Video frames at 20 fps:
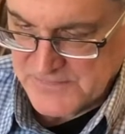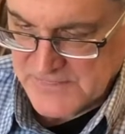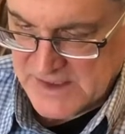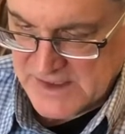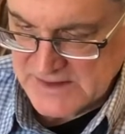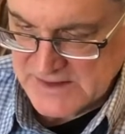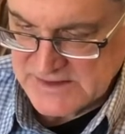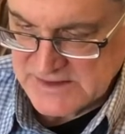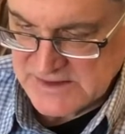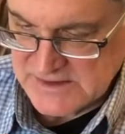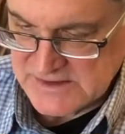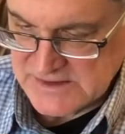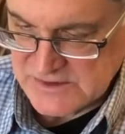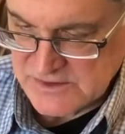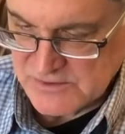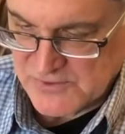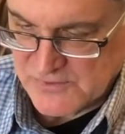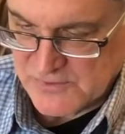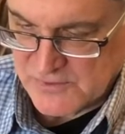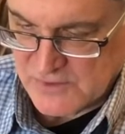I'd done so
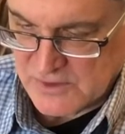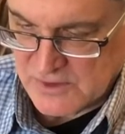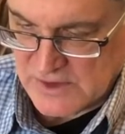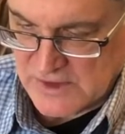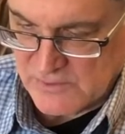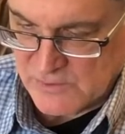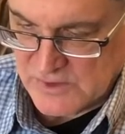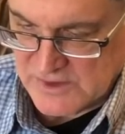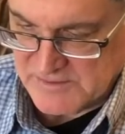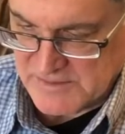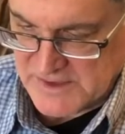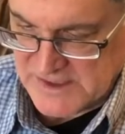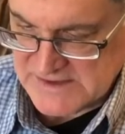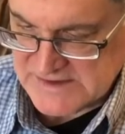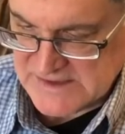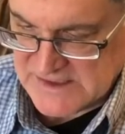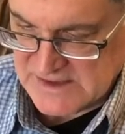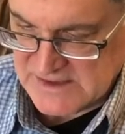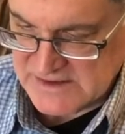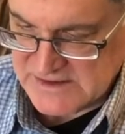before on one of my
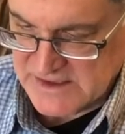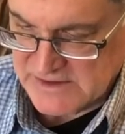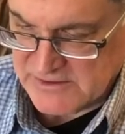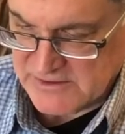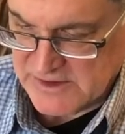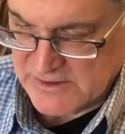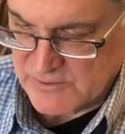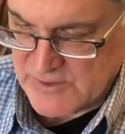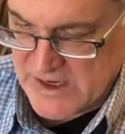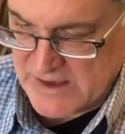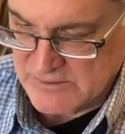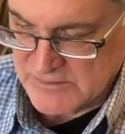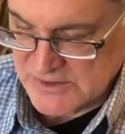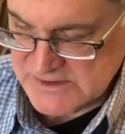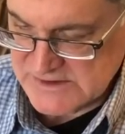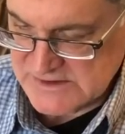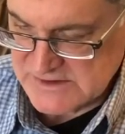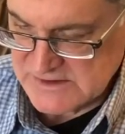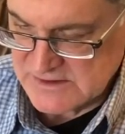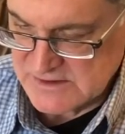solitary rambles.